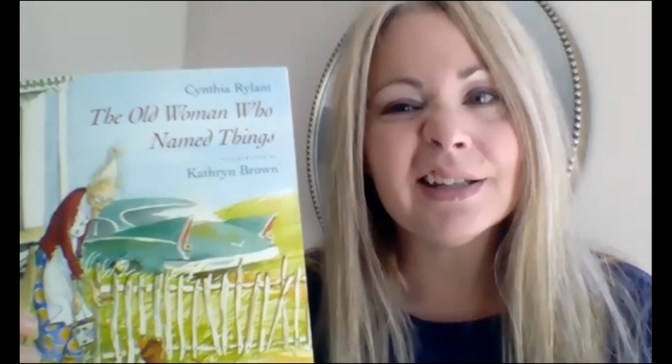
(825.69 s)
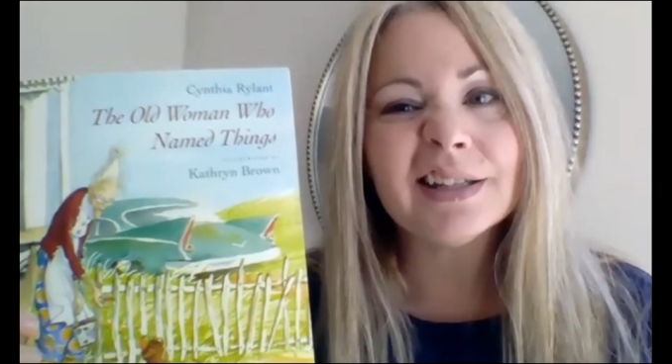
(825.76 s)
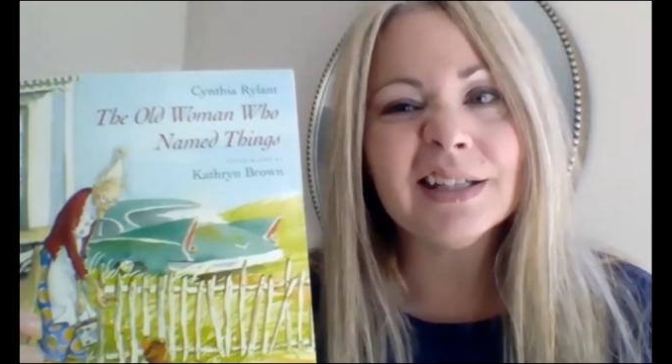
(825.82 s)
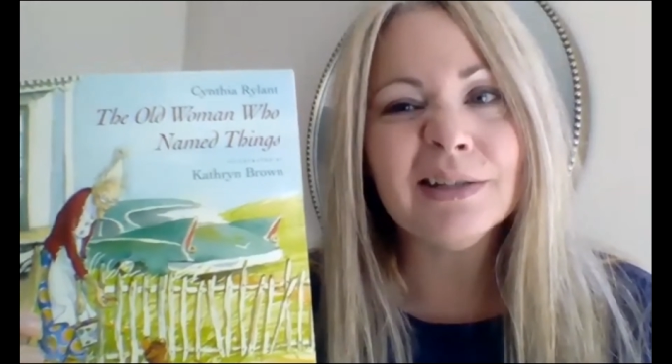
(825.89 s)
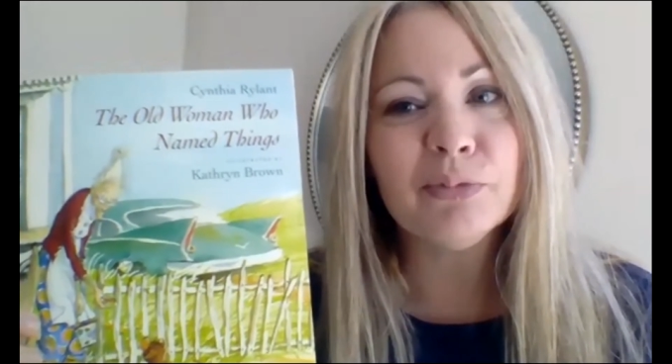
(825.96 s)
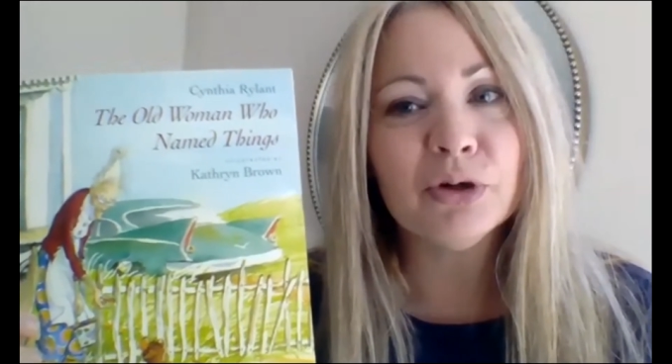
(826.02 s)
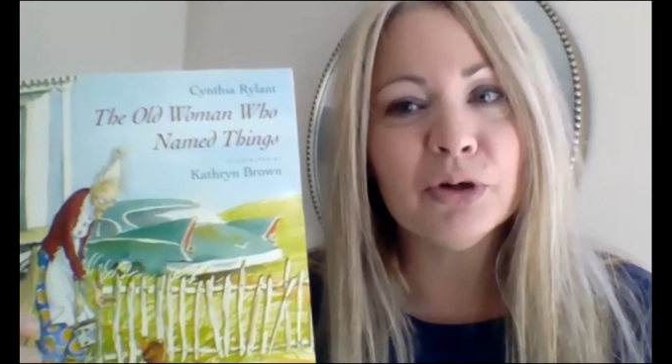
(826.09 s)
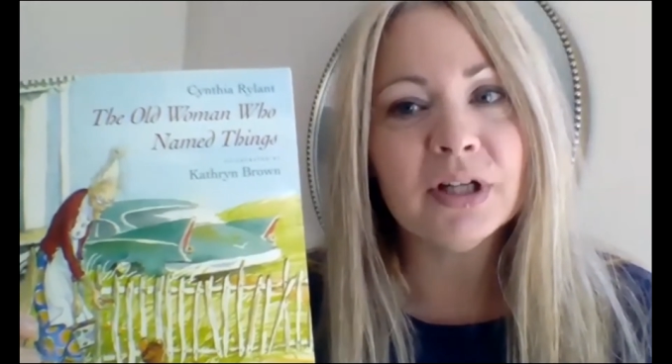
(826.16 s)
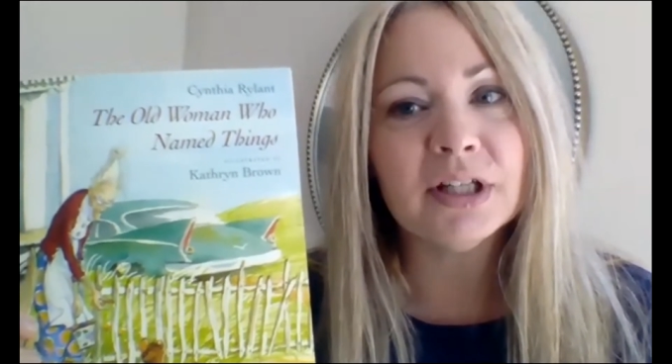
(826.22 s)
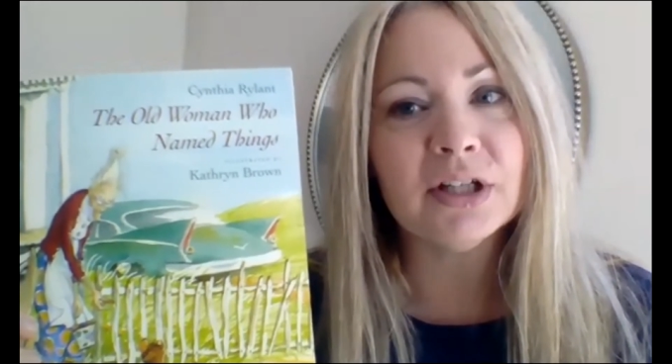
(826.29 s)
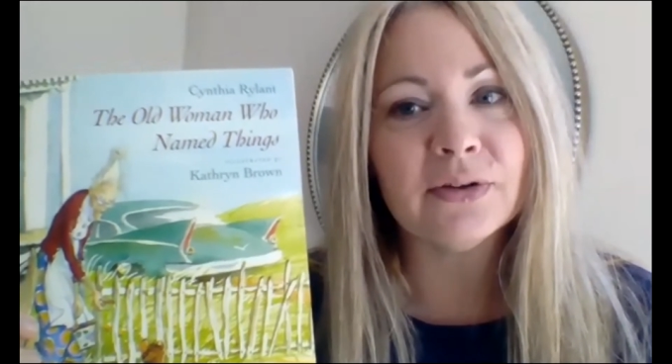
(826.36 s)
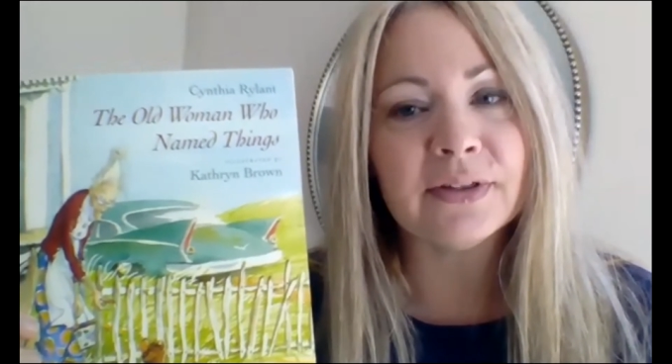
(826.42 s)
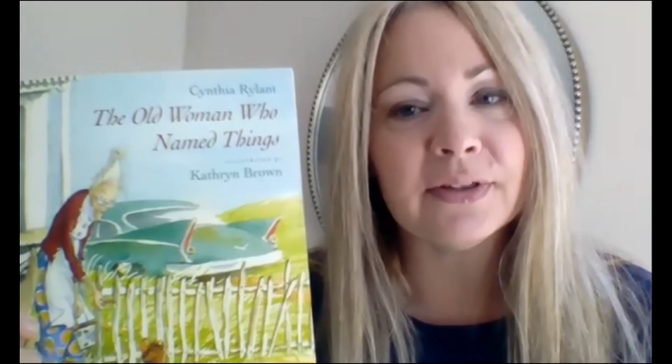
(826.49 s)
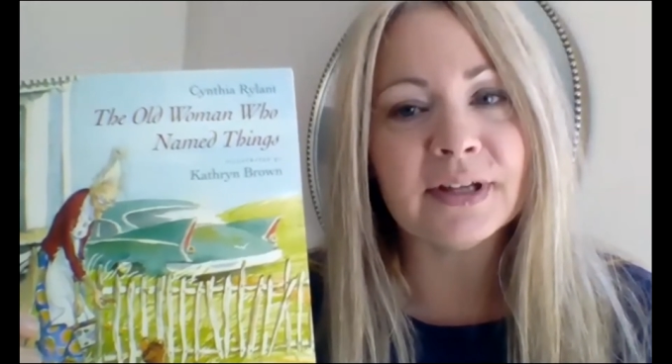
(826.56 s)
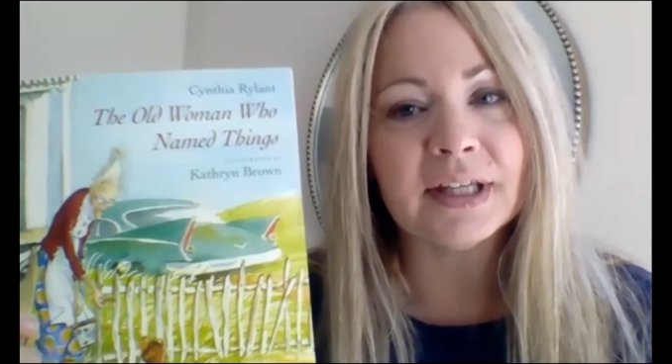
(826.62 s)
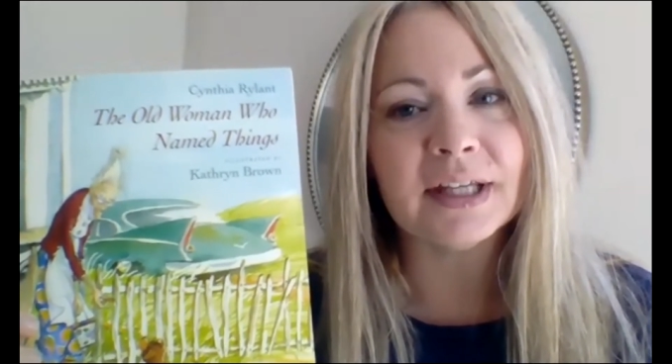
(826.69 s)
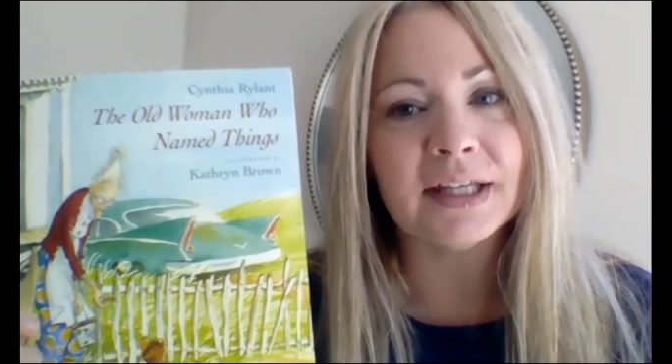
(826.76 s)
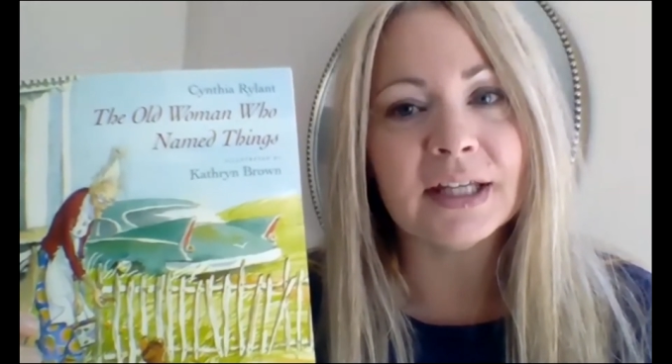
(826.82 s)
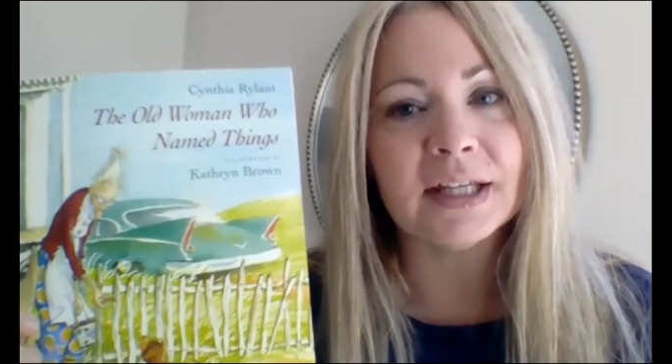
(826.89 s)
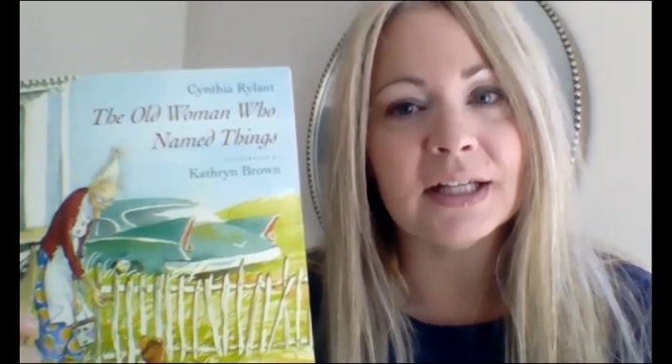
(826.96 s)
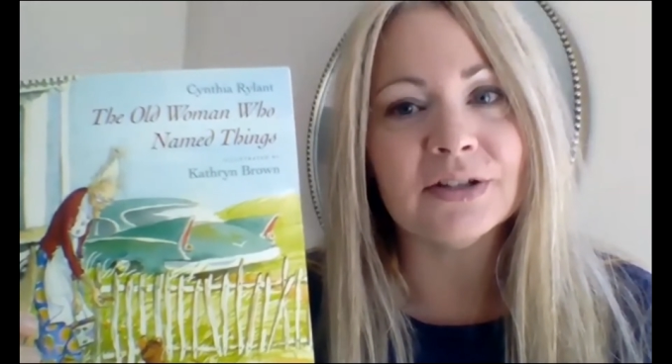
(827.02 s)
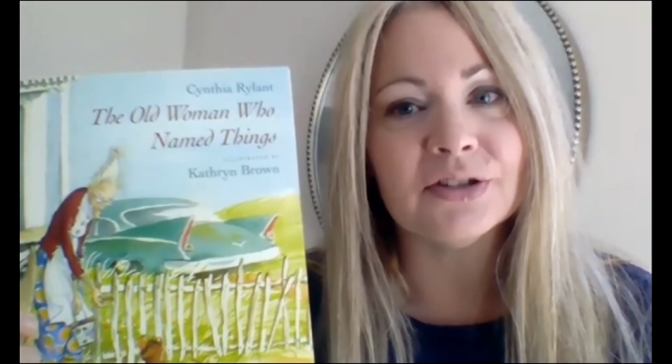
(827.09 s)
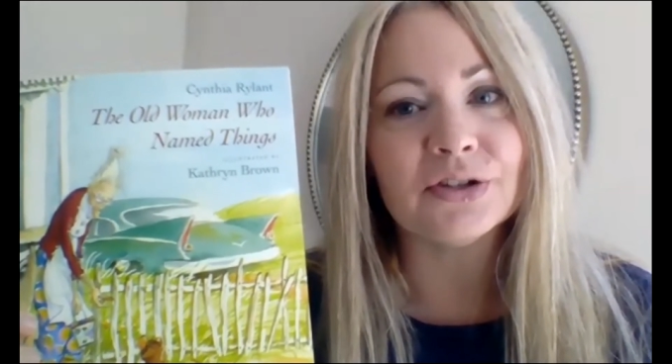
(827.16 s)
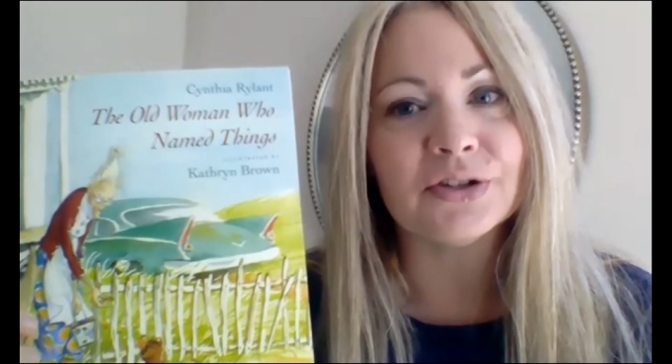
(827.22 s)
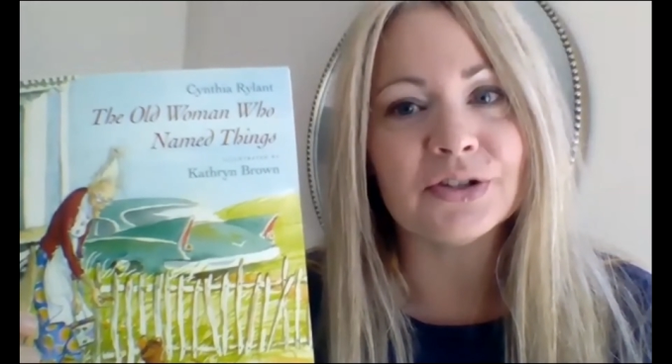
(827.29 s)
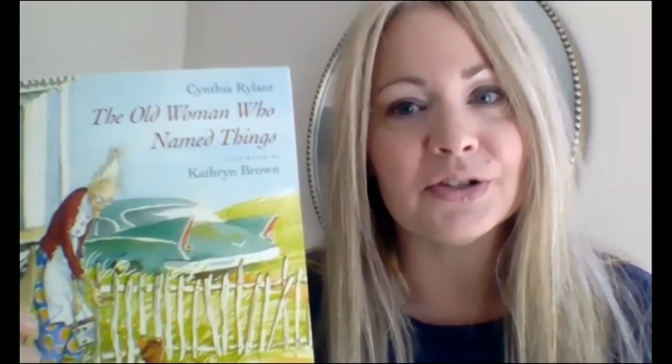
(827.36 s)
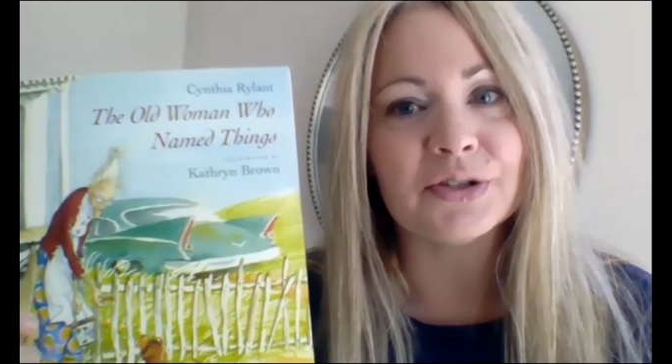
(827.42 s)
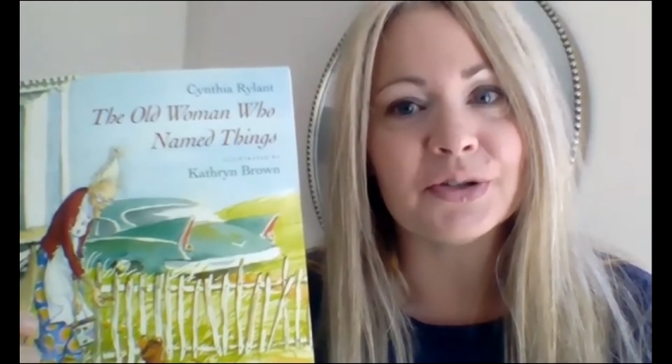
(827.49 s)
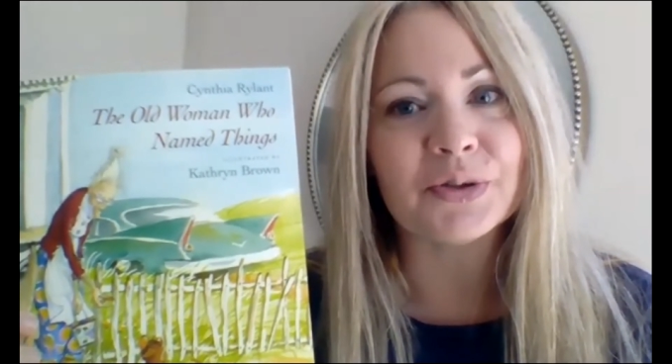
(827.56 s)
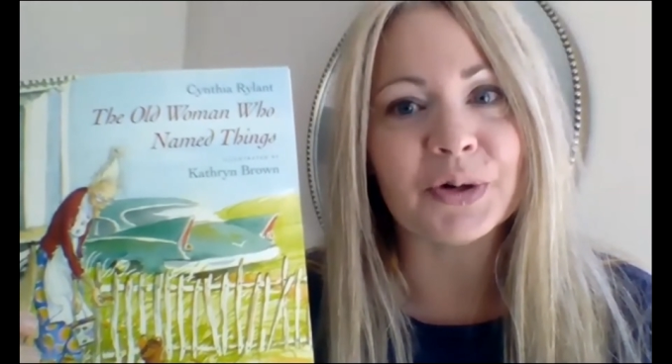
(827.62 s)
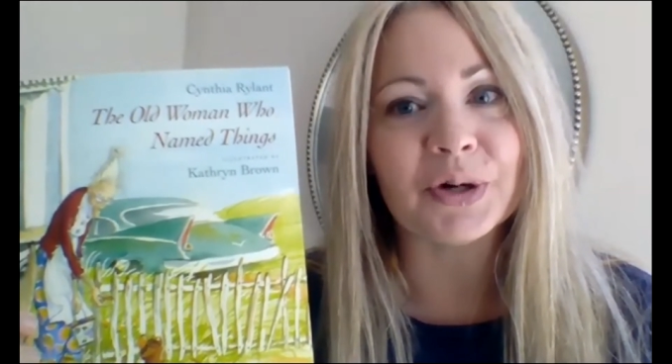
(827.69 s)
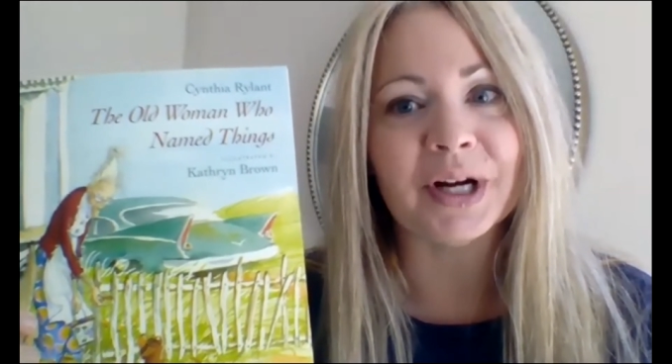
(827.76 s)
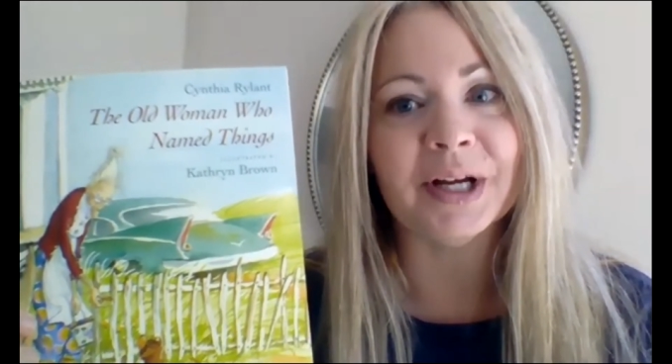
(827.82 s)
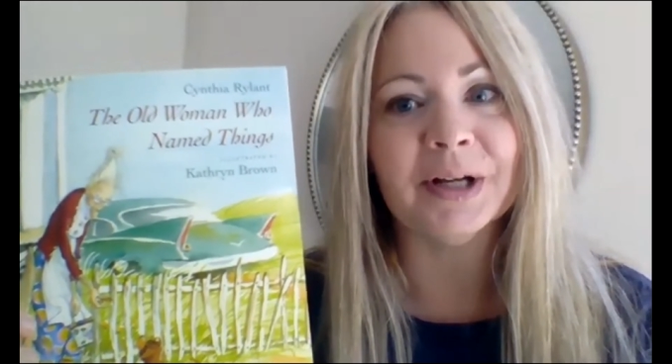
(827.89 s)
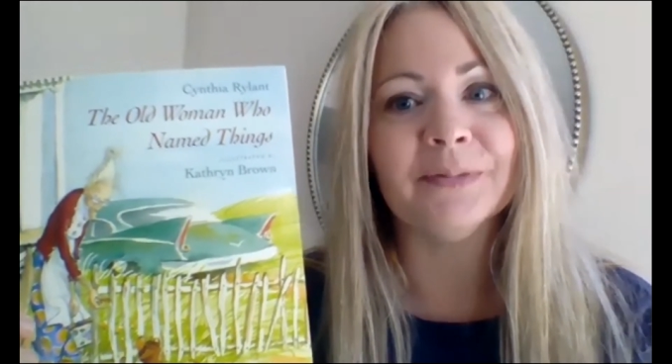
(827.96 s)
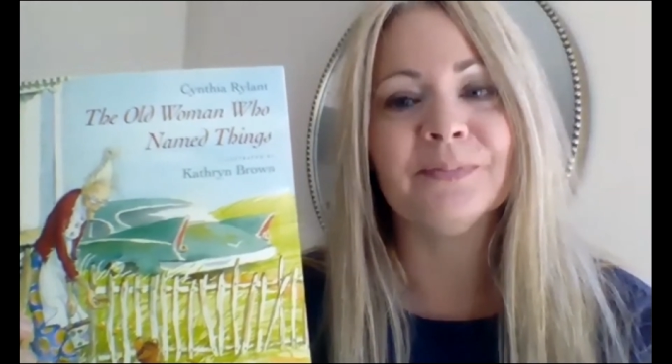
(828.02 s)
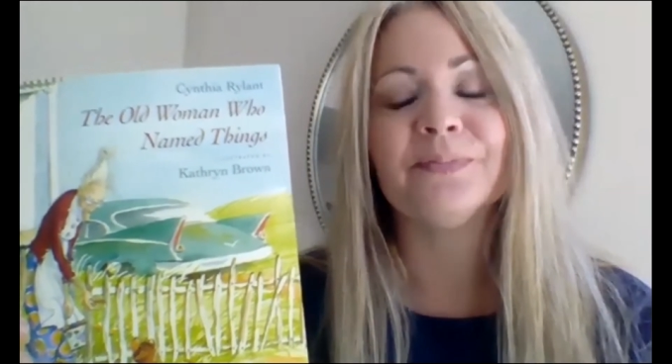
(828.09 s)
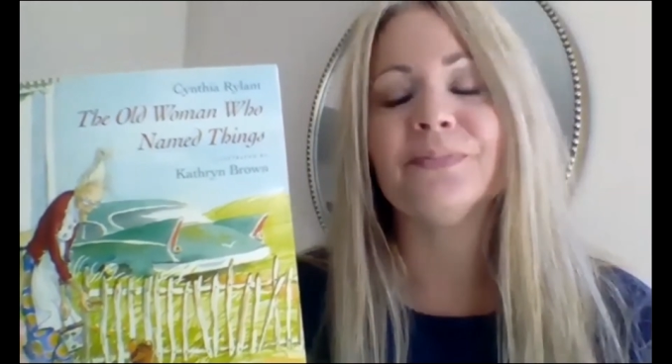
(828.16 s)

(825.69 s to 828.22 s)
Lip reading: deeper in your thinking and into the story.